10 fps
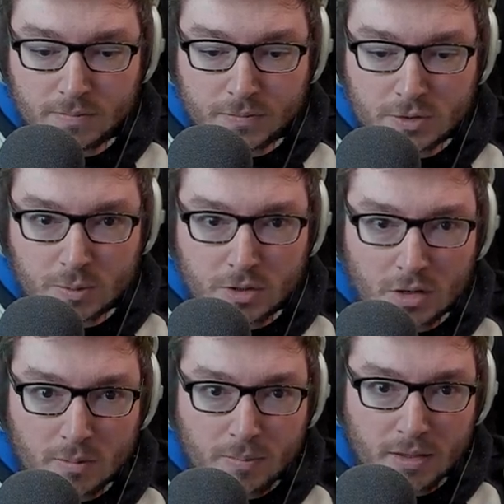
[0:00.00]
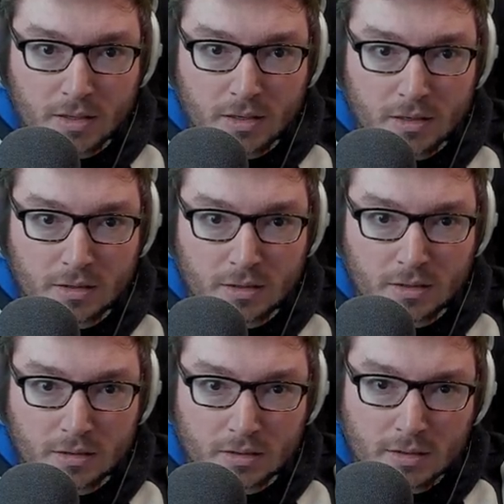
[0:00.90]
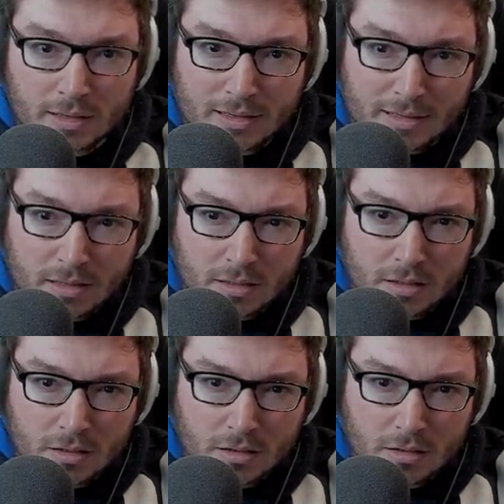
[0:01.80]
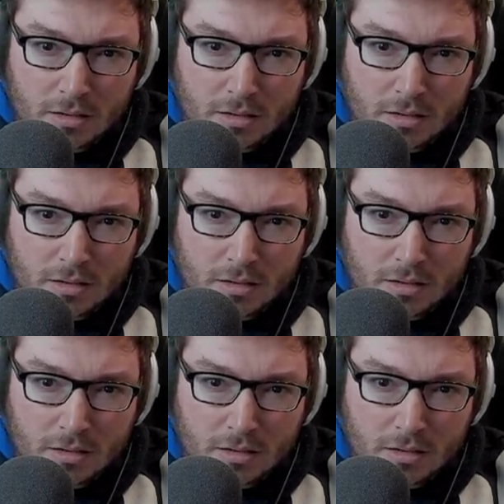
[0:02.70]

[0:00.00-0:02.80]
So we got a big elite here.